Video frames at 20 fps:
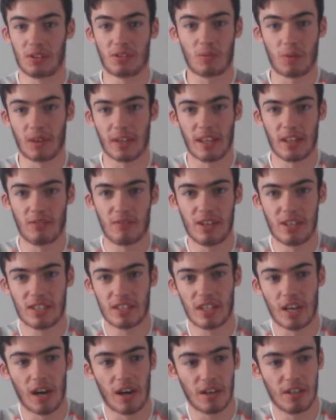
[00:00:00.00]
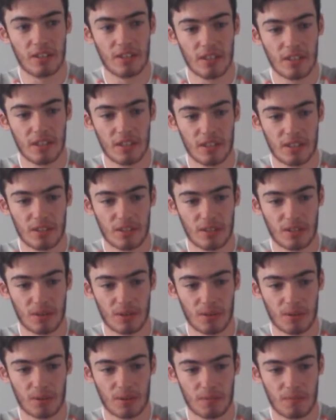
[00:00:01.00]
just want to get the race started.
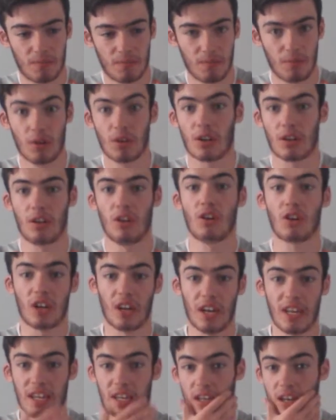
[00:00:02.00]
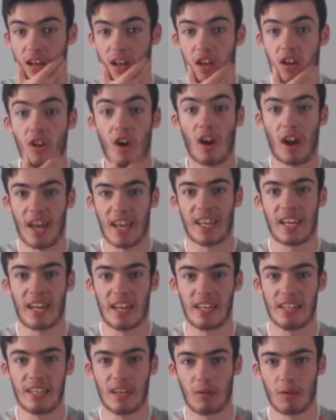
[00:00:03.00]
So luckily, not like
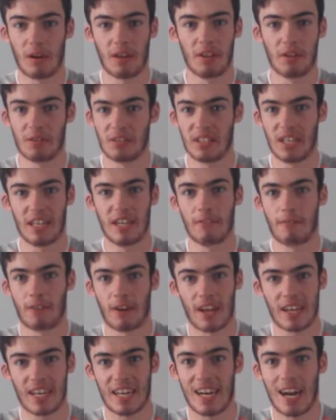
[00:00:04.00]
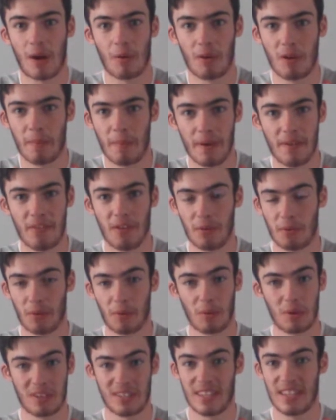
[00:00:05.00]
Canada where they were sitting there for like an hour and a bit, they were
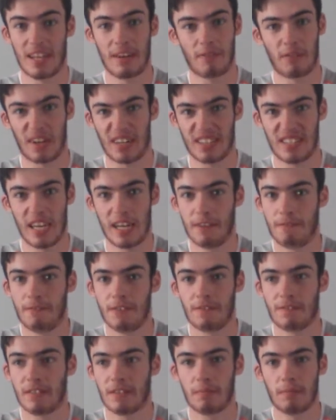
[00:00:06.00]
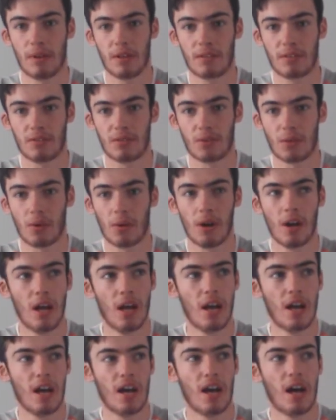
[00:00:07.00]
only sitting there for like 10-15 minutes or so,
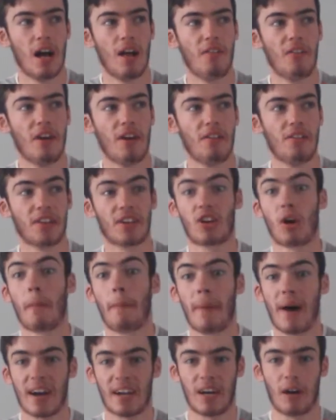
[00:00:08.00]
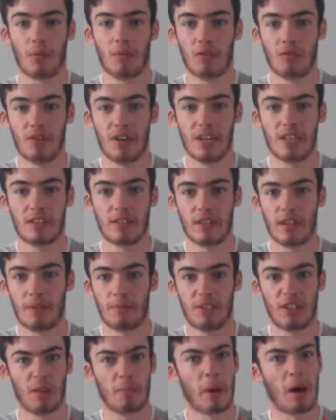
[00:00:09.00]
and then they got back out of the race
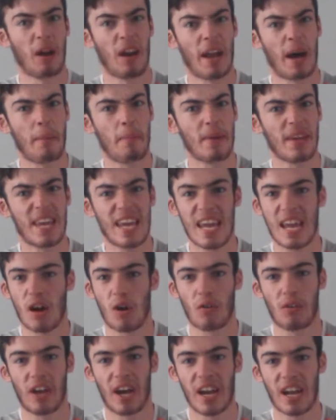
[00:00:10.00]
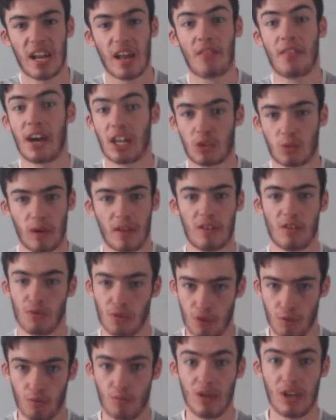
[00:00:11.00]
until about lap 8 or 9, and that's
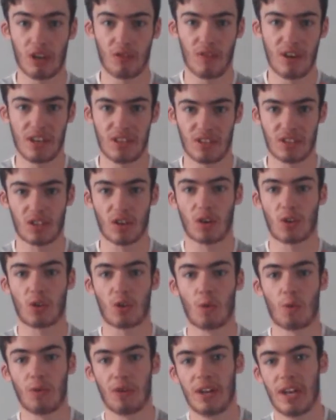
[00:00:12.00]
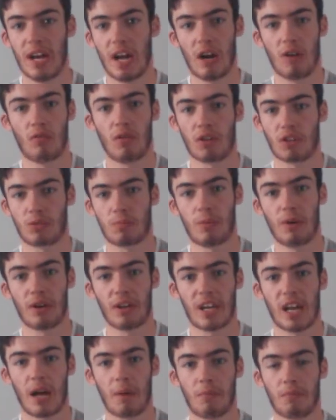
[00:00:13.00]
when the real racing got going there.
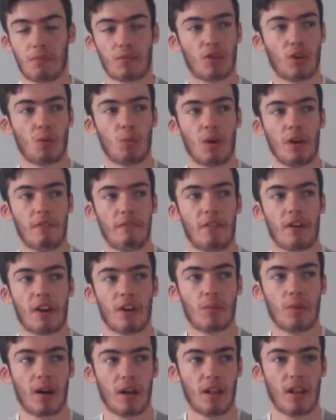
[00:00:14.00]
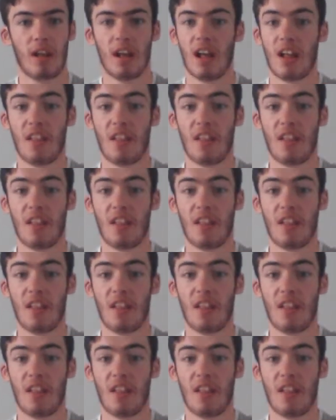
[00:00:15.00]
Rosberg and Hamilton got away very well.